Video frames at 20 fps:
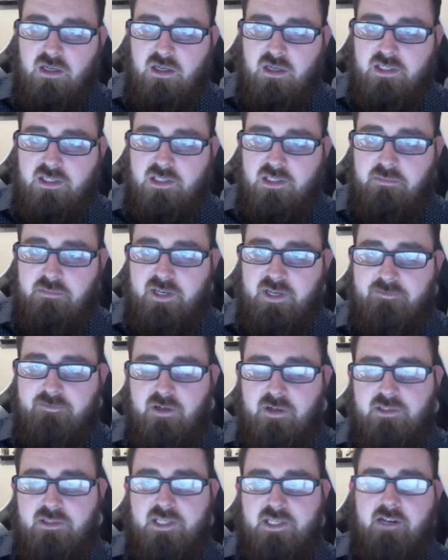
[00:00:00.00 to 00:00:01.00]
Some
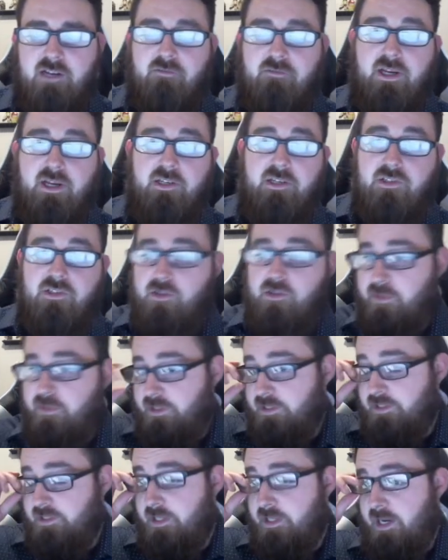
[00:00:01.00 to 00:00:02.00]
pitfalls that I ran into with
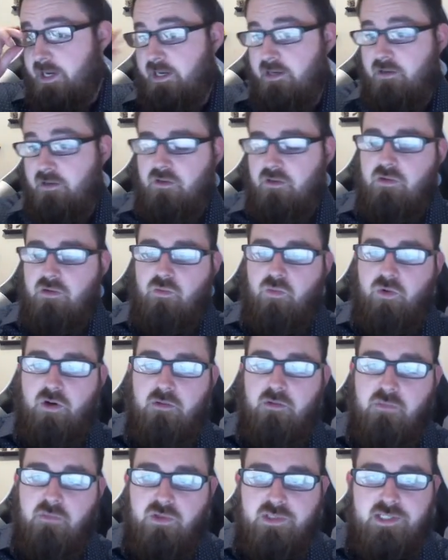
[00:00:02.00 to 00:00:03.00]
the site were
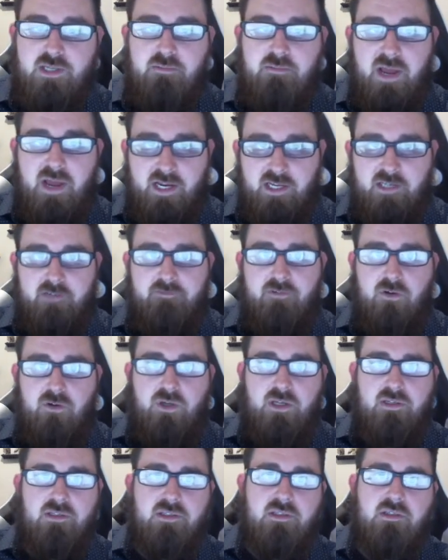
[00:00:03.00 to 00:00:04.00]
mostly backend
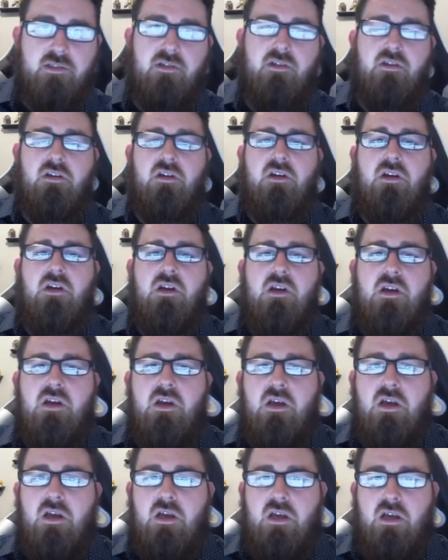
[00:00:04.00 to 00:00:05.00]
focused.
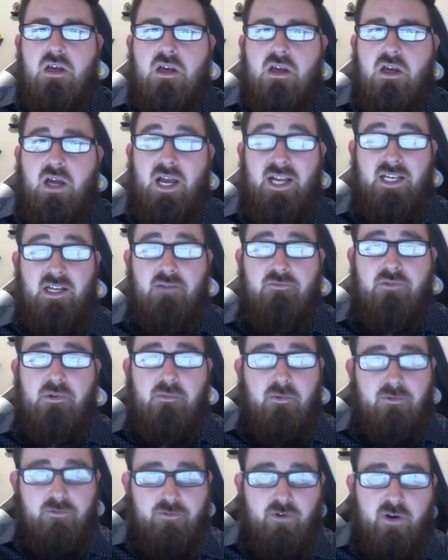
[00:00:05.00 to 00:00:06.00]
I come from
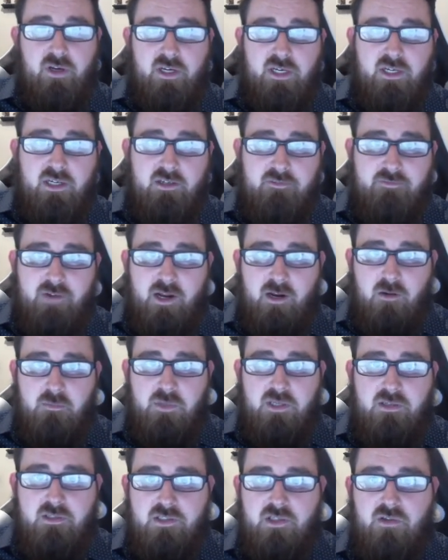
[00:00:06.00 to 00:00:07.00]
a front-end
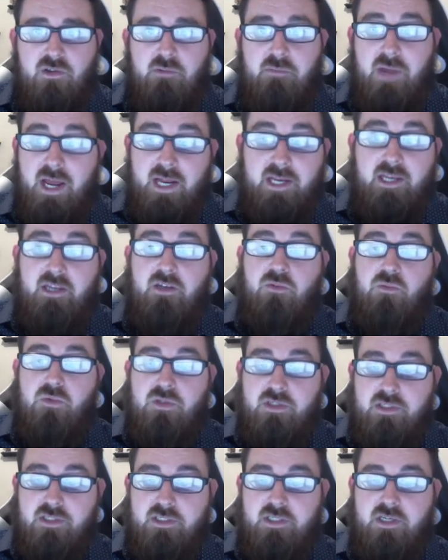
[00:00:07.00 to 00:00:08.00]
environment, so the backend
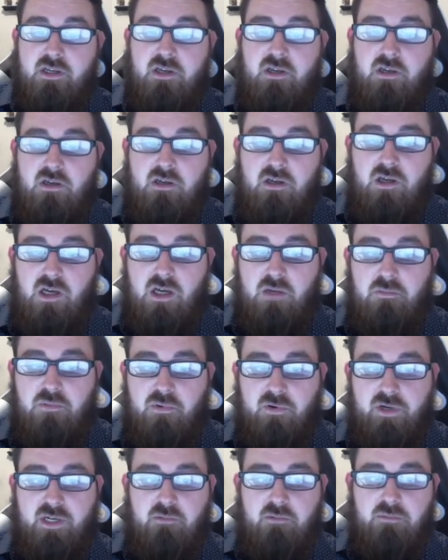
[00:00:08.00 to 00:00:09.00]
was a
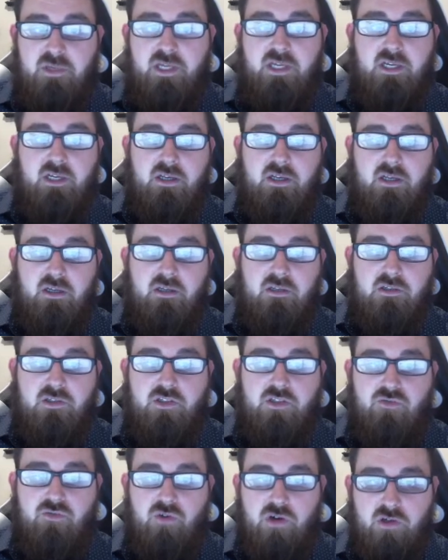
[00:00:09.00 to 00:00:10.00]
pretty big
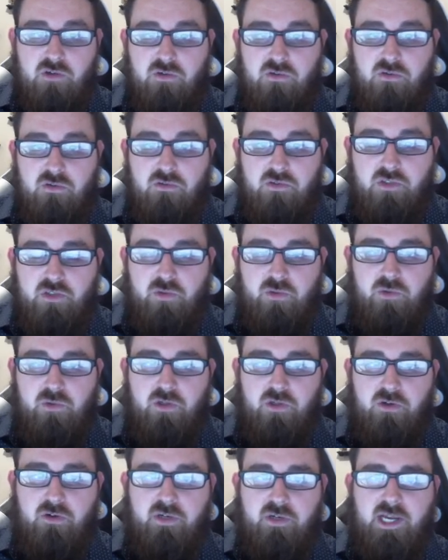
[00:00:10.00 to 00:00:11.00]
struggle to
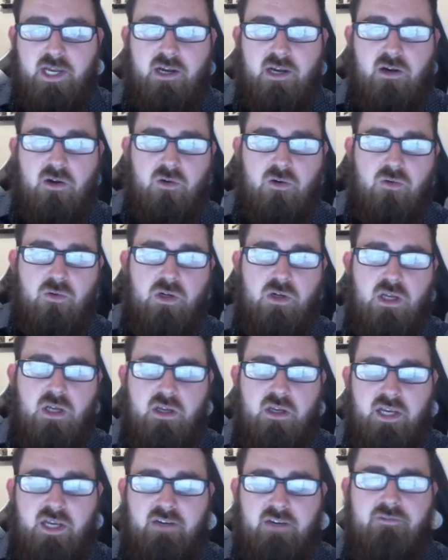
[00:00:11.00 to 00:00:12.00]
learn how
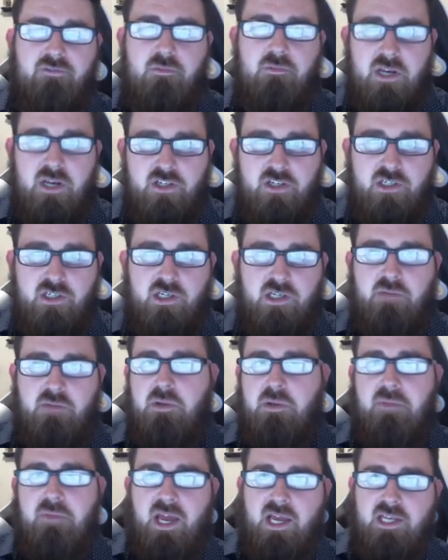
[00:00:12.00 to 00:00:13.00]
information can be
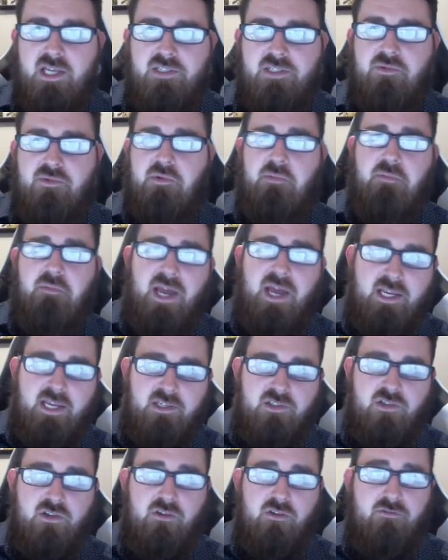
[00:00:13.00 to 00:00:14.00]
passed from the
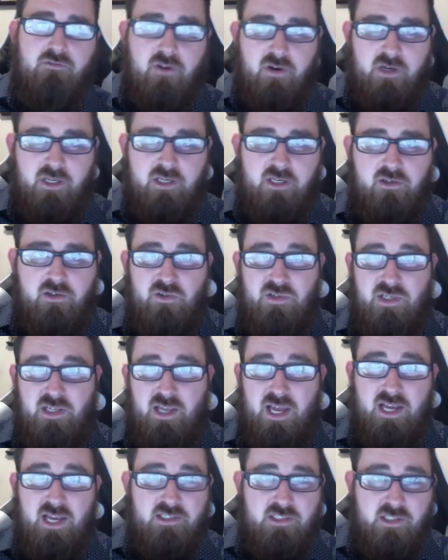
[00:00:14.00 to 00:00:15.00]
backend to the front end using
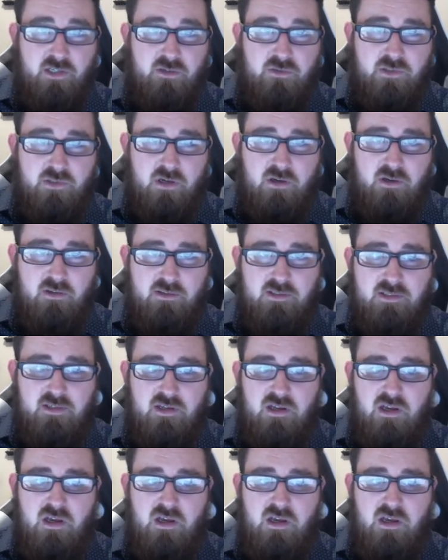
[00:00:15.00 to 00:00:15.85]
Axios calls.